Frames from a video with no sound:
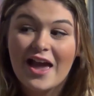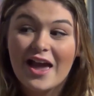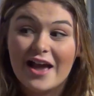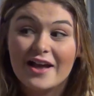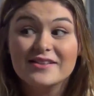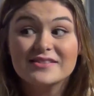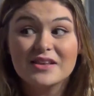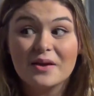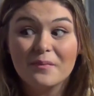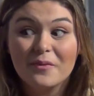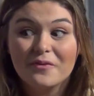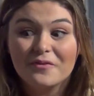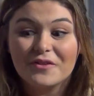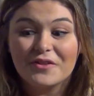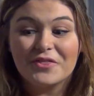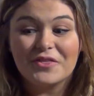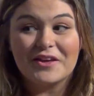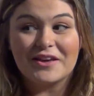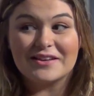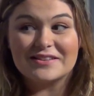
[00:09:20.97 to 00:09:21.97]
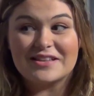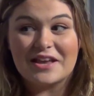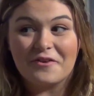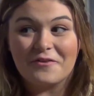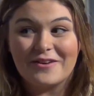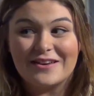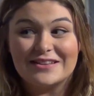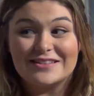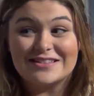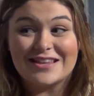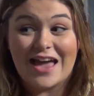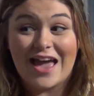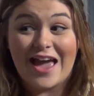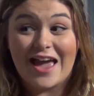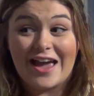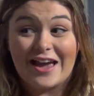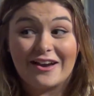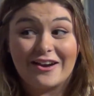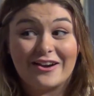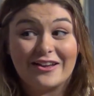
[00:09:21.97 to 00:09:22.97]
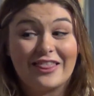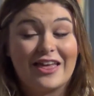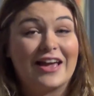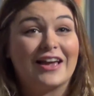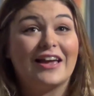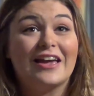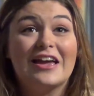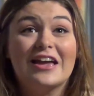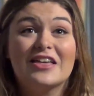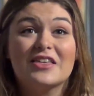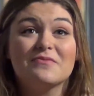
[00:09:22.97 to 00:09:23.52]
And some of the things that we say are like,